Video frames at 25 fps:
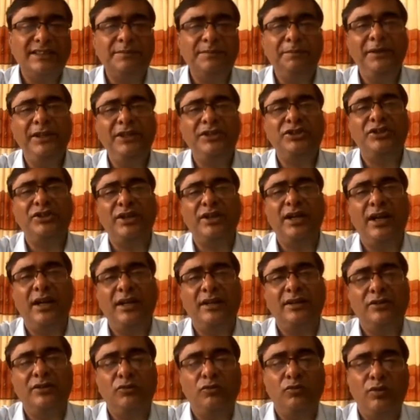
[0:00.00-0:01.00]
pitch
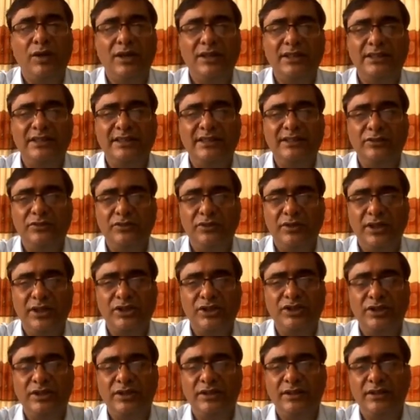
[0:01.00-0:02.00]
and what is
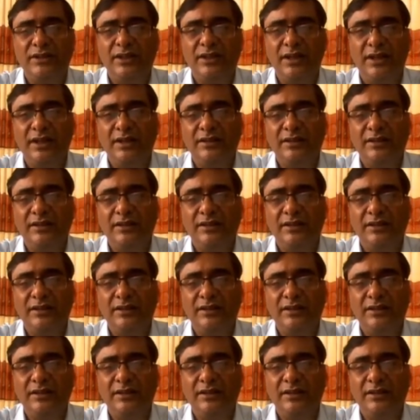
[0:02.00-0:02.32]
intonation?